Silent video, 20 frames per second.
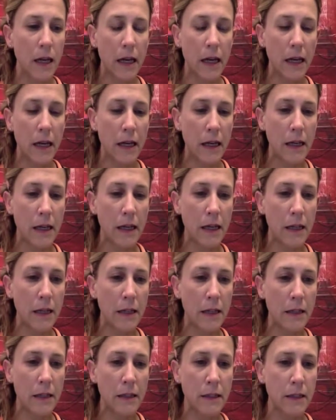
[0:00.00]

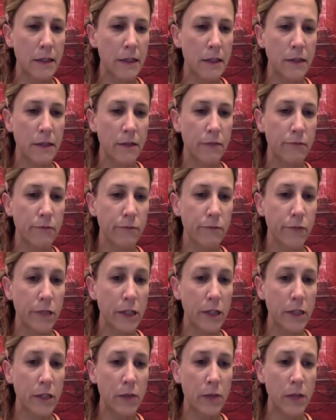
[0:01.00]
And what
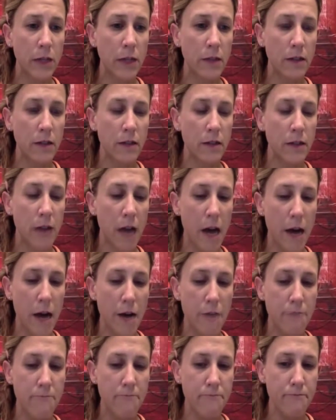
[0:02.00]
else? I
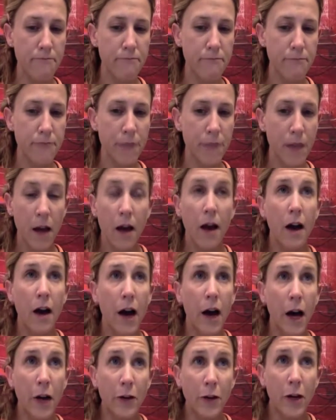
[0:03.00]

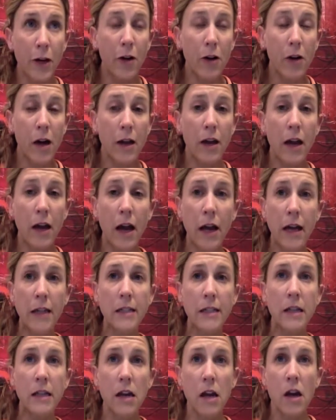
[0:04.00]
don't know. I
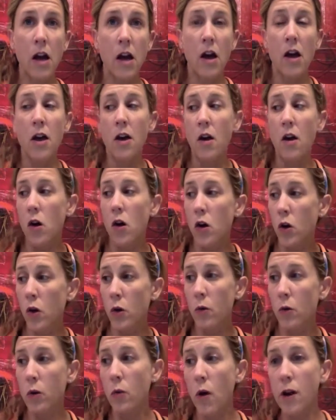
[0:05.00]
guess who
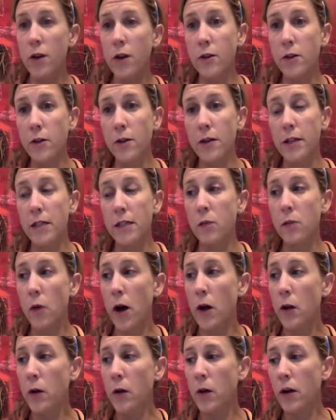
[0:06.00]
would want to do this?
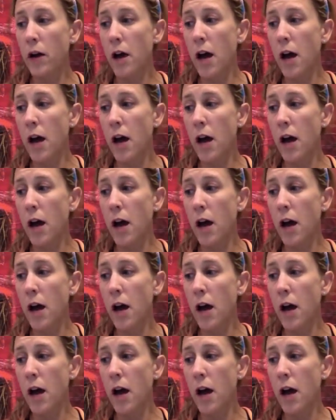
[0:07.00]
Well,